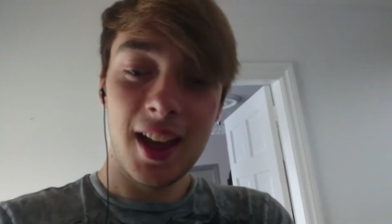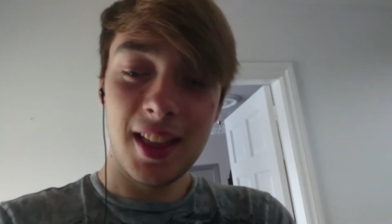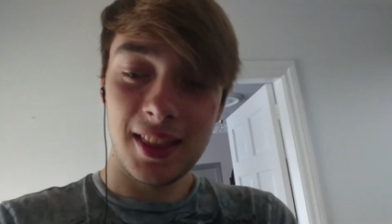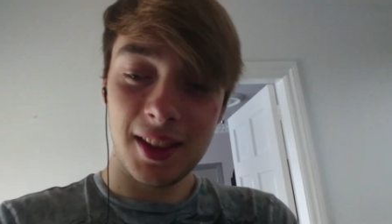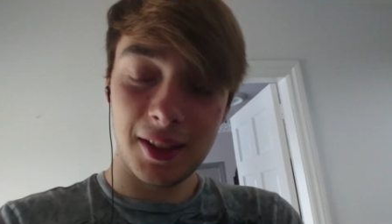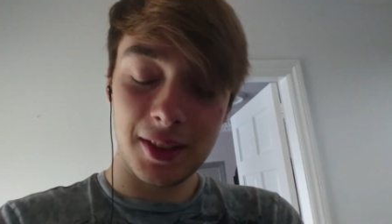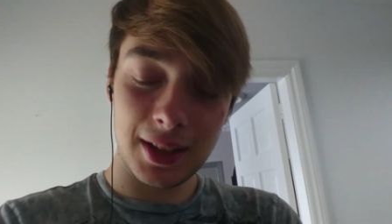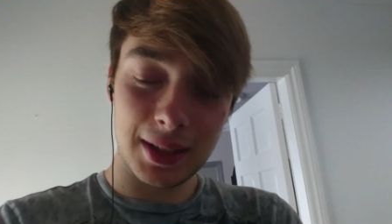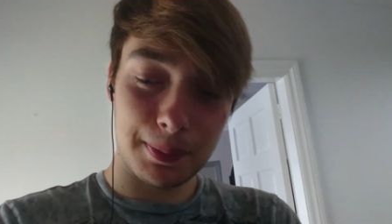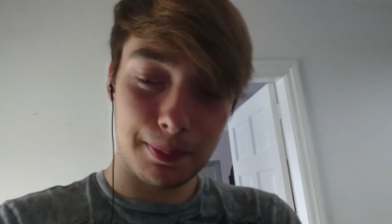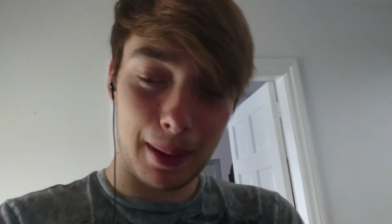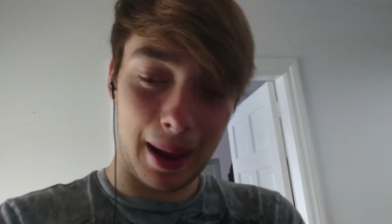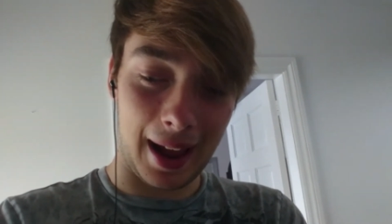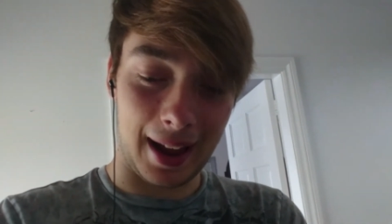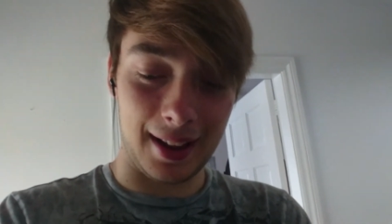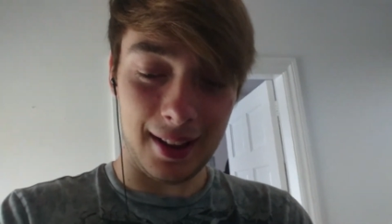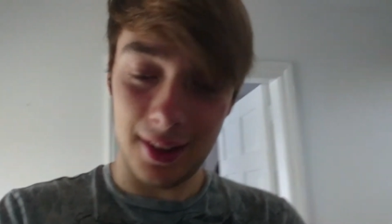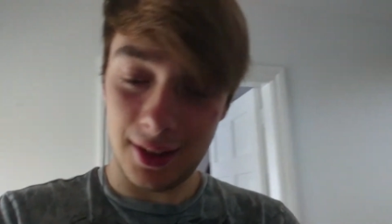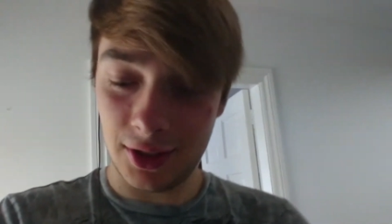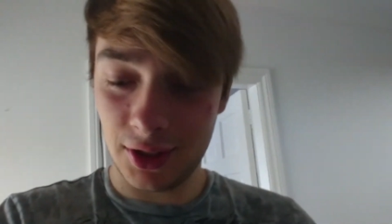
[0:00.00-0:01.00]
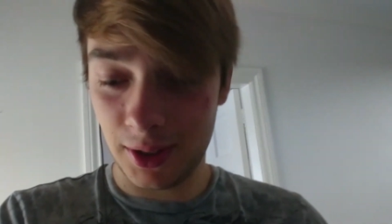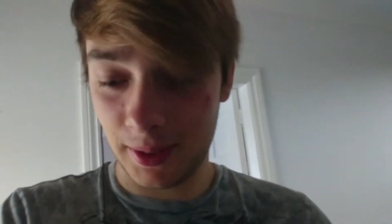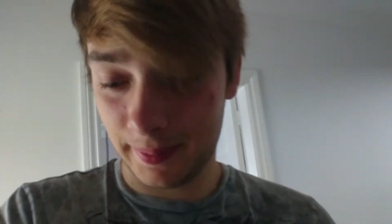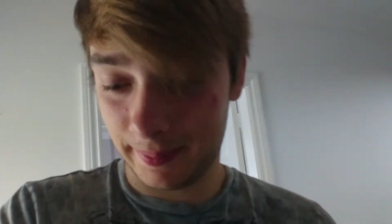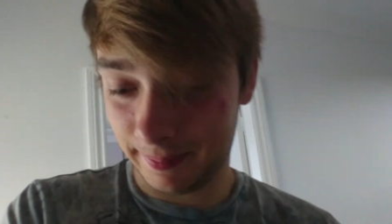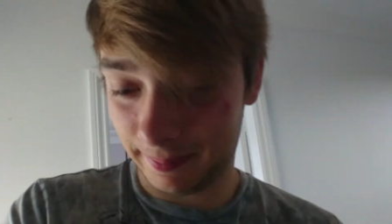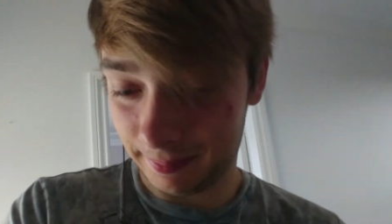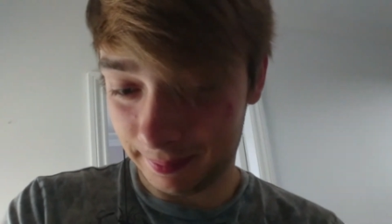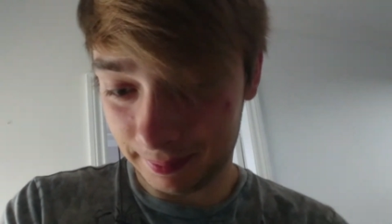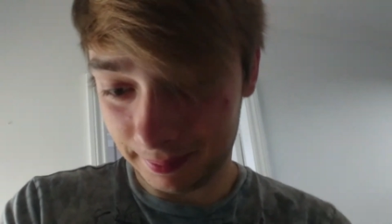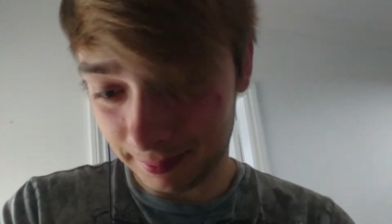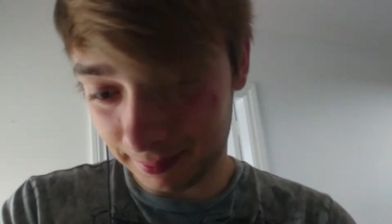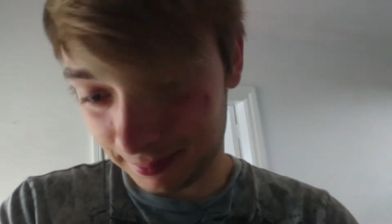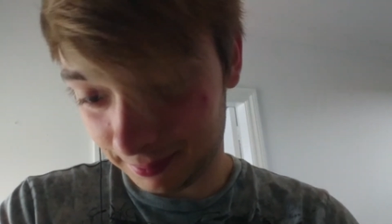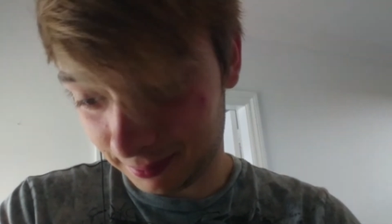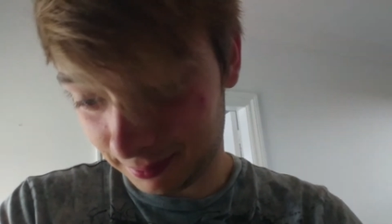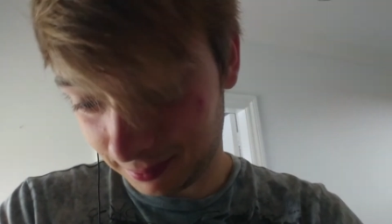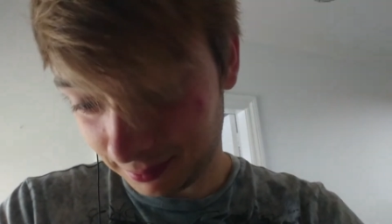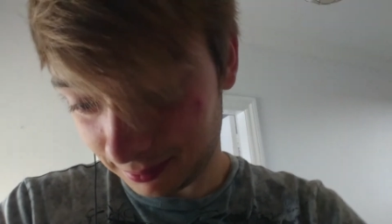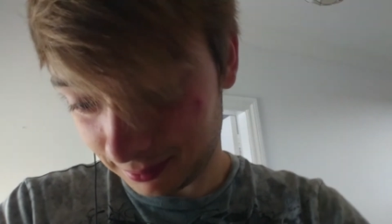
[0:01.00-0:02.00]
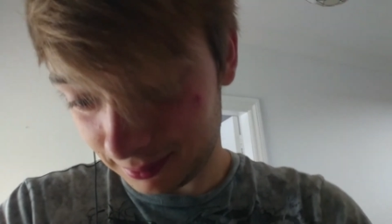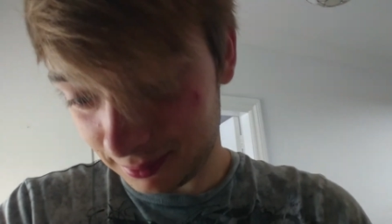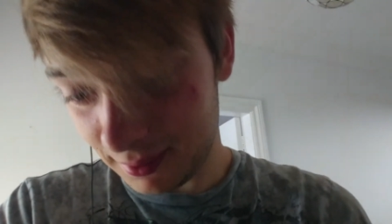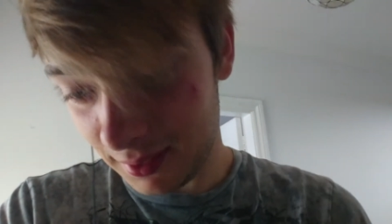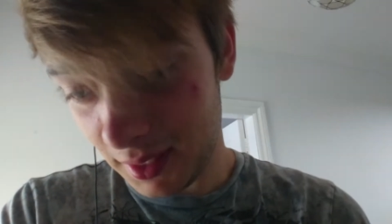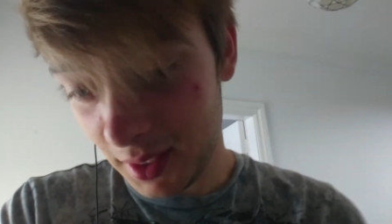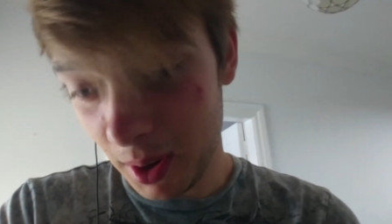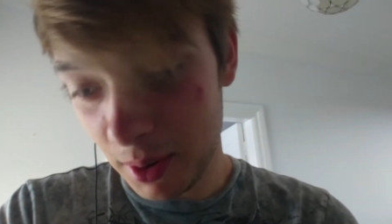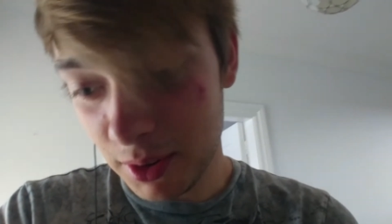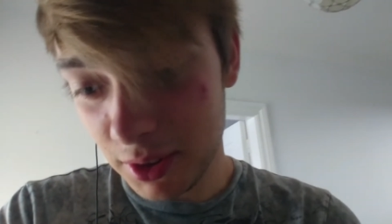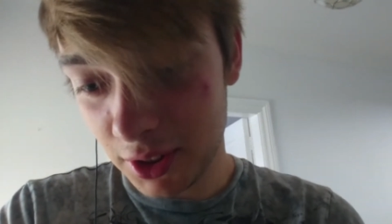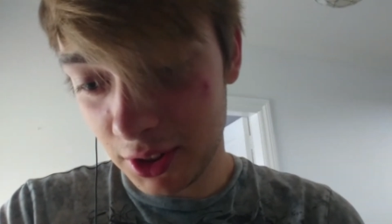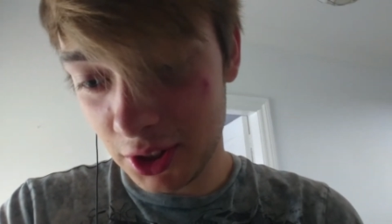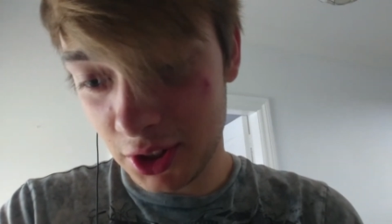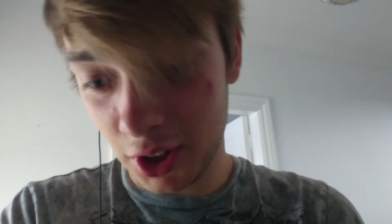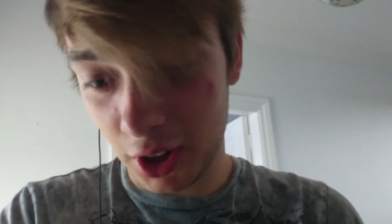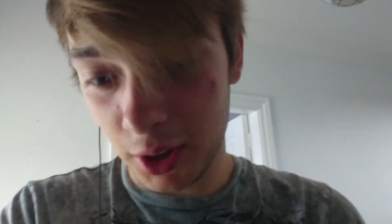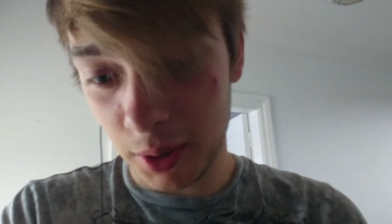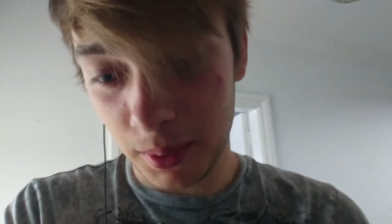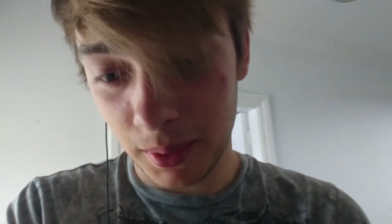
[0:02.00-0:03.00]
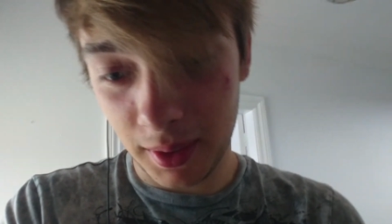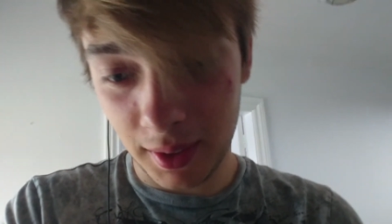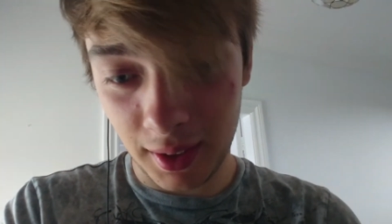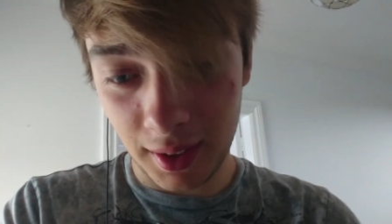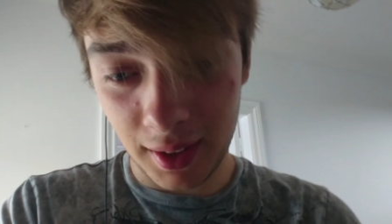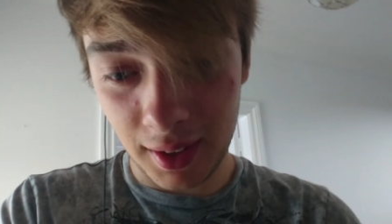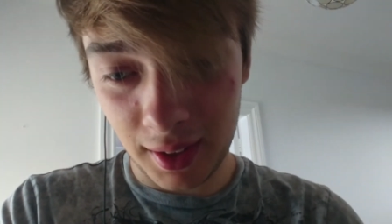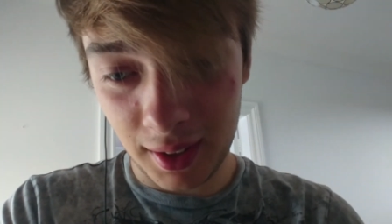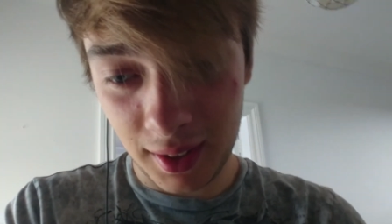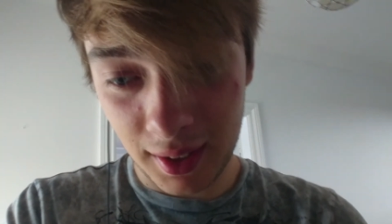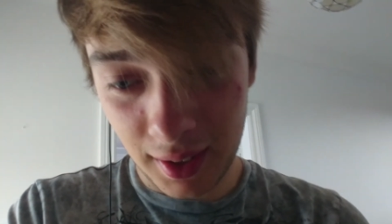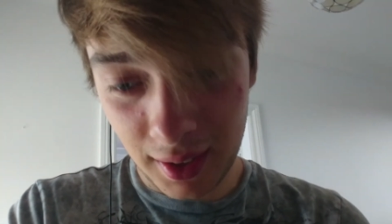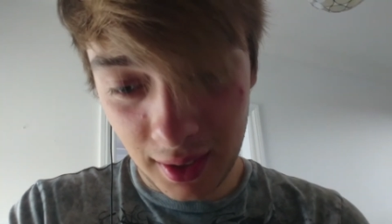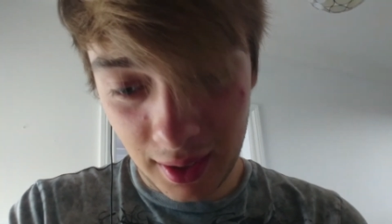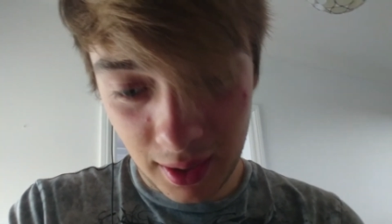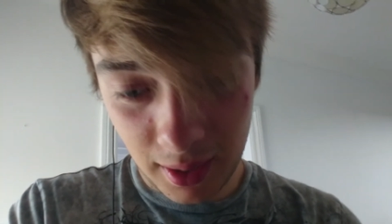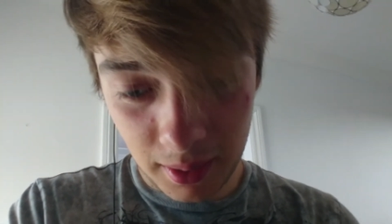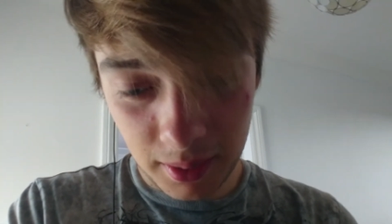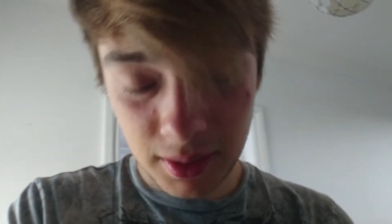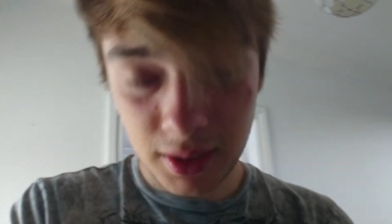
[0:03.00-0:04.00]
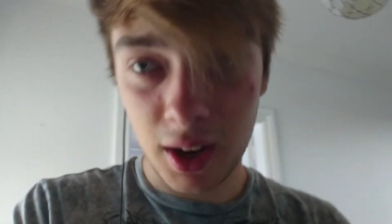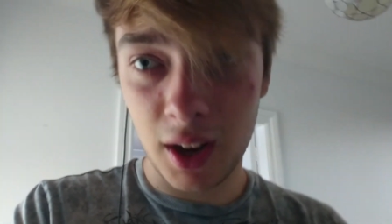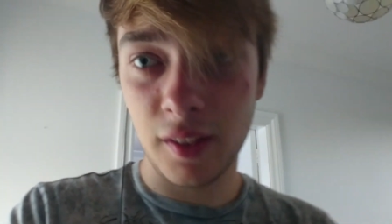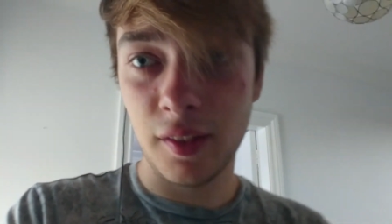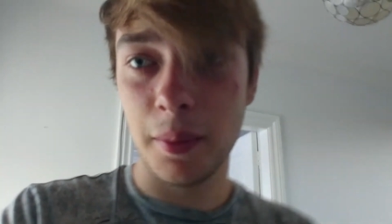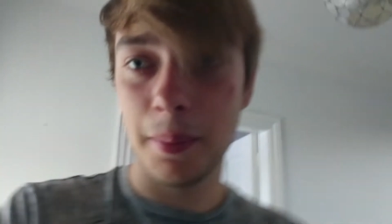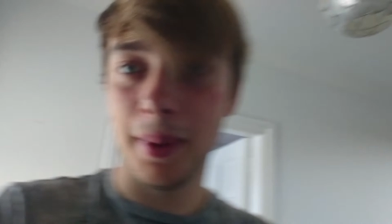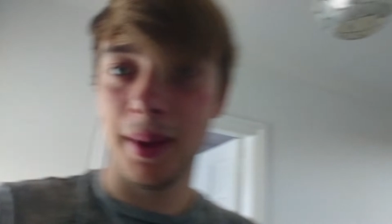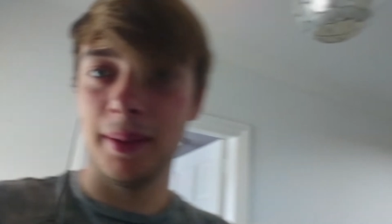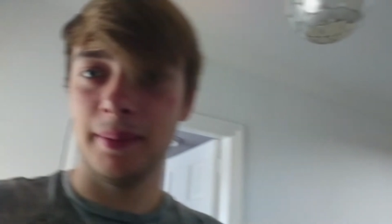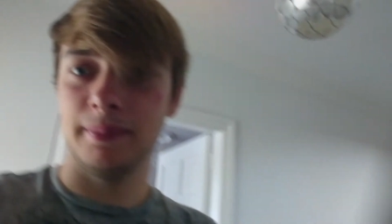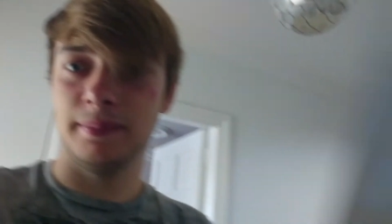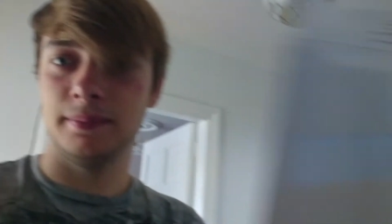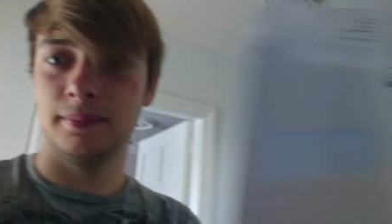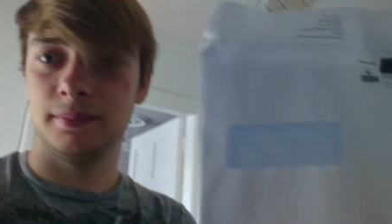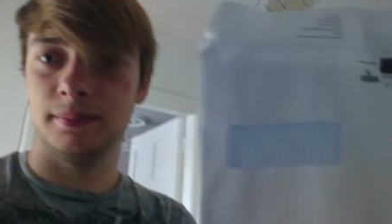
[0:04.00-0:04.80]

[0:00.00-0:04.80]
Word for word: Now this package, I'm just going to show you it. Uh, it's kind of a bit,